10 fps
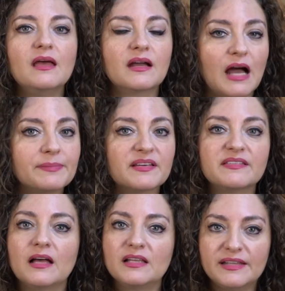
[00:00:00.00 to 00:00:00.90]
Coptic
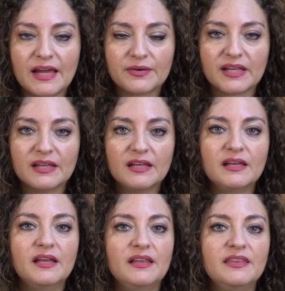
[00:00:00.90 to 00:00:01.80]
Solidarity
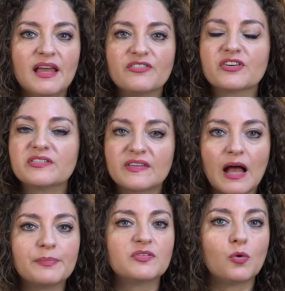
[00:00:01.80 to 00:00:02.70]
never
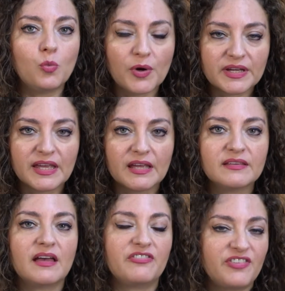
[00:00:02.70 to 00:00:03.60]
stops working
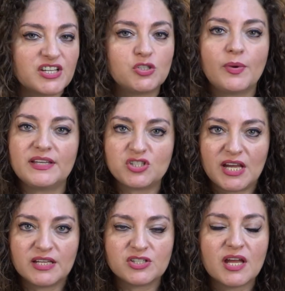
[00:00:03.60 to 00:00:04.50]
to effectuate
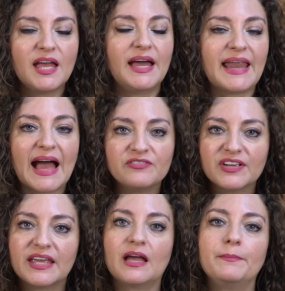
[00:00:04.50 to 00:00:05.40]
change and
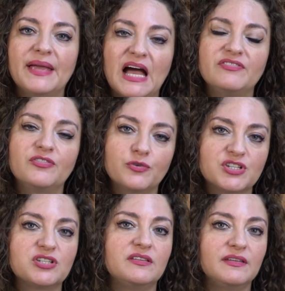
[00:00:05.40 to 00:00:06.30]
advocate on behalf of
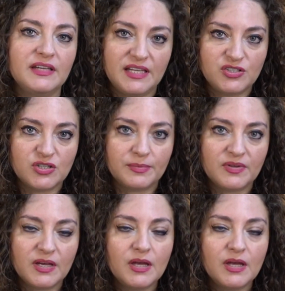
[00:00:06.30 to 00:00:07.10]
Christians in Egypt.